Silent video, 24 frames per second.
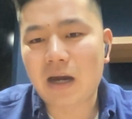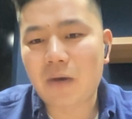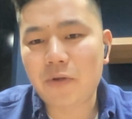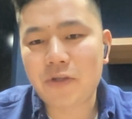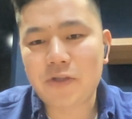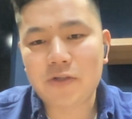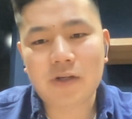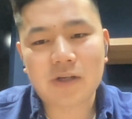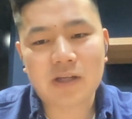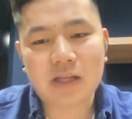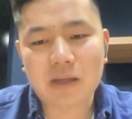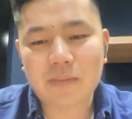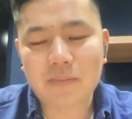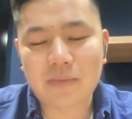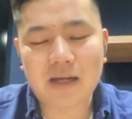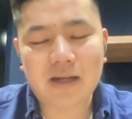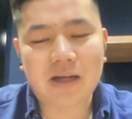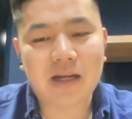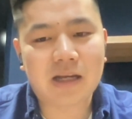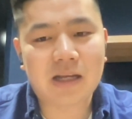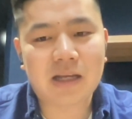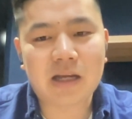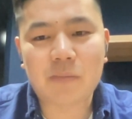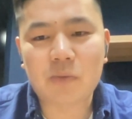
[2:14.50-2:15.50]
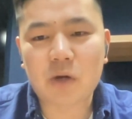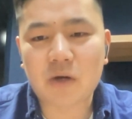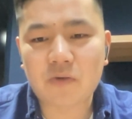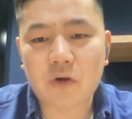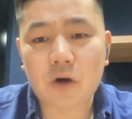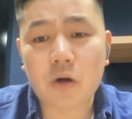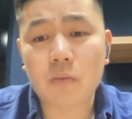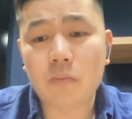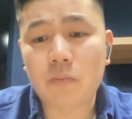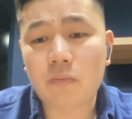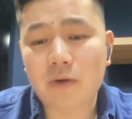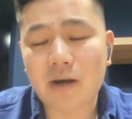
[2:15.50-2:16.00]
We're talking about a couple of
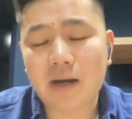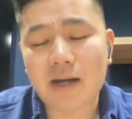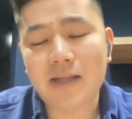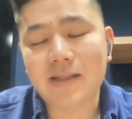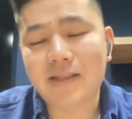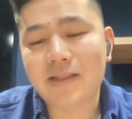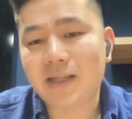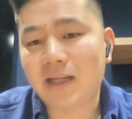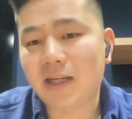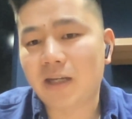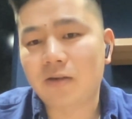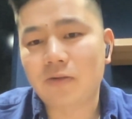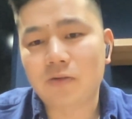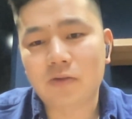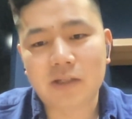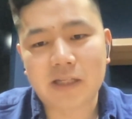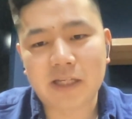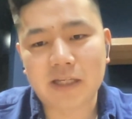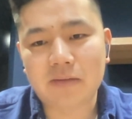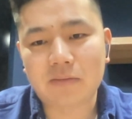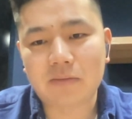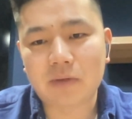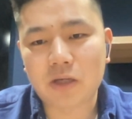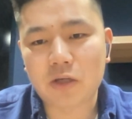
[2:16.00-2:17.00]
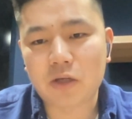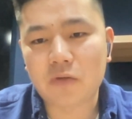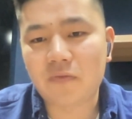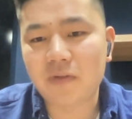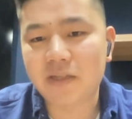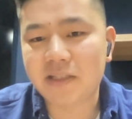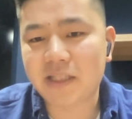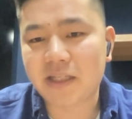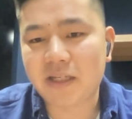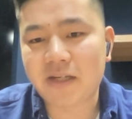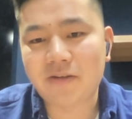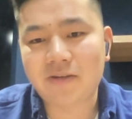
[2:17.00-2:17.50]
home brands, including
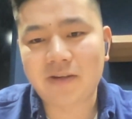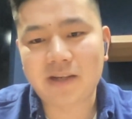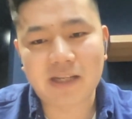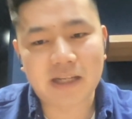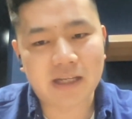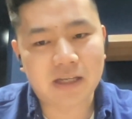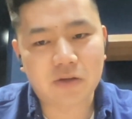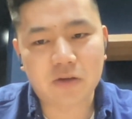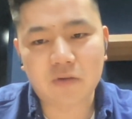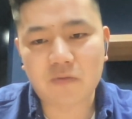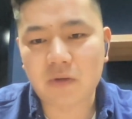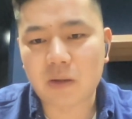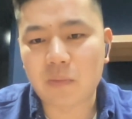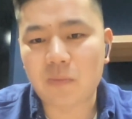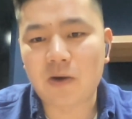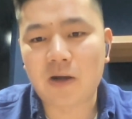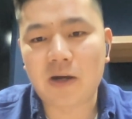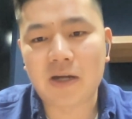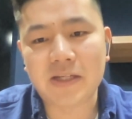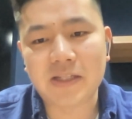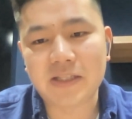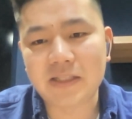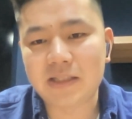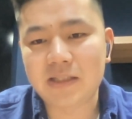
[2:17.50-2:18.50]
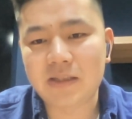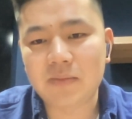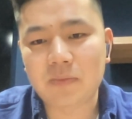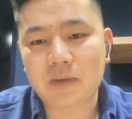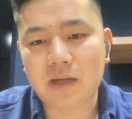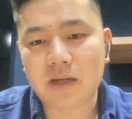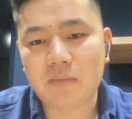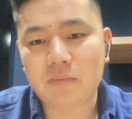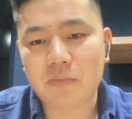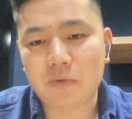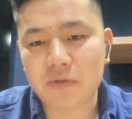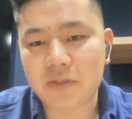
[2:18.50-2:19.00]
UFI Security, UFI Appliance,
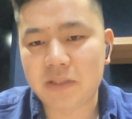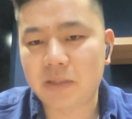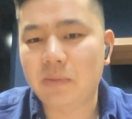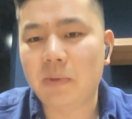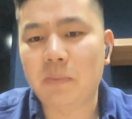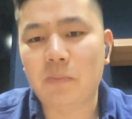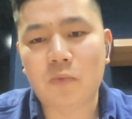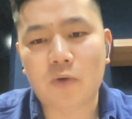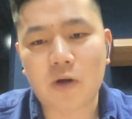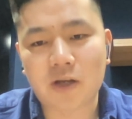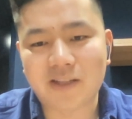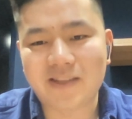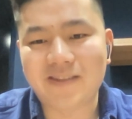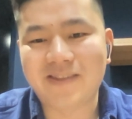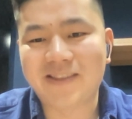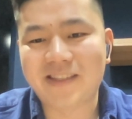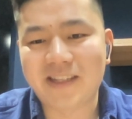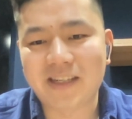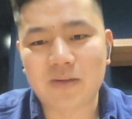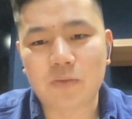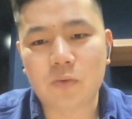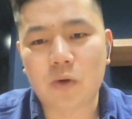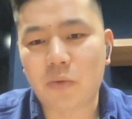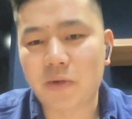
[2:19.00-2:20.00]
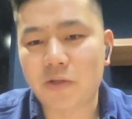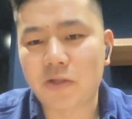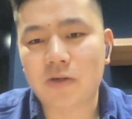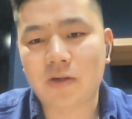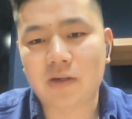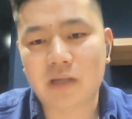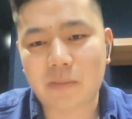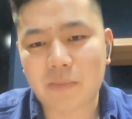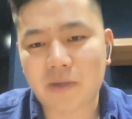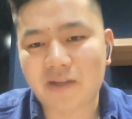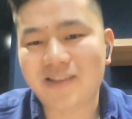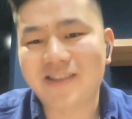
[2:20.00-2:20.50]
but most importantly, what we're
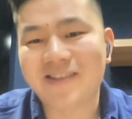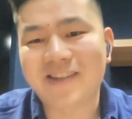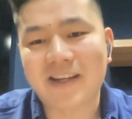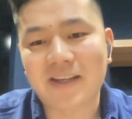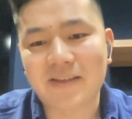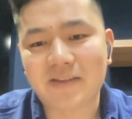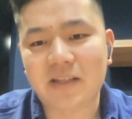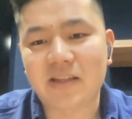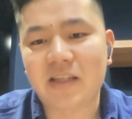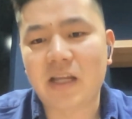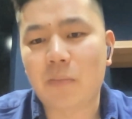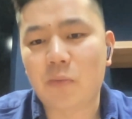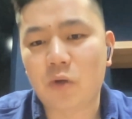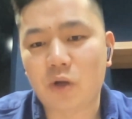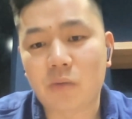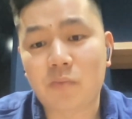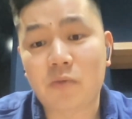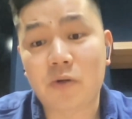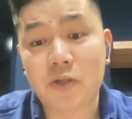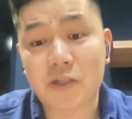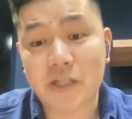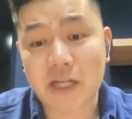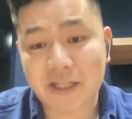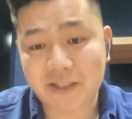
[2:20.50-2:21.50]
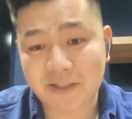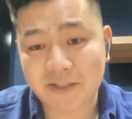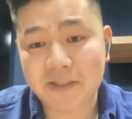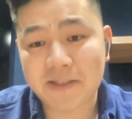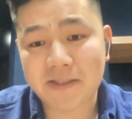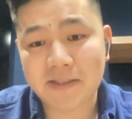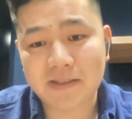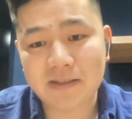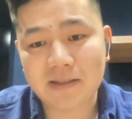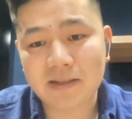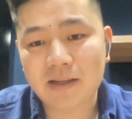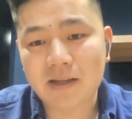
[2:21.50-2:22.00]
talking about today, the Nebula
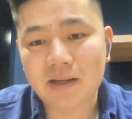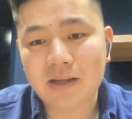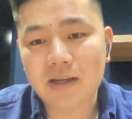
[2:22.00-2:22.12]
projectors.